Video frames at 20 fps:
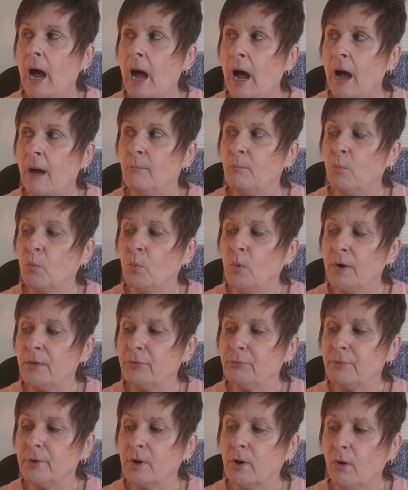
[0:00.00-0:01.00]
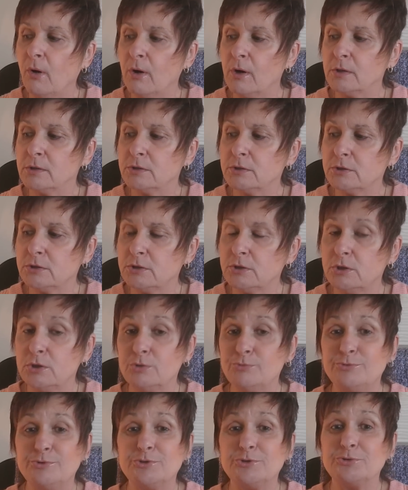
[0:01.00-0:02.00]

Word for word: um, with regards to